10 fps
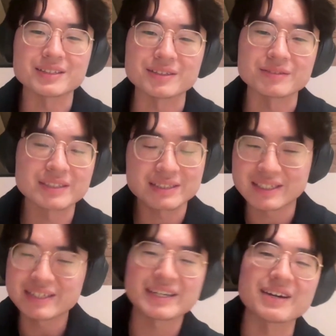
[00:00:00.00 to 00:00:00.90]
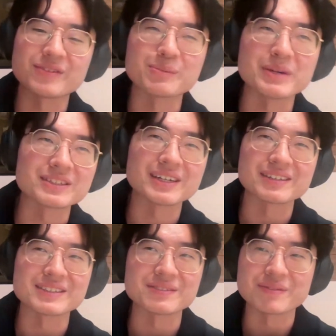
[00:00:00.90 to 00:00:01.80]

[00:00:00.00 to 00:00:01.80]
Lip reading: So taking care of your mental health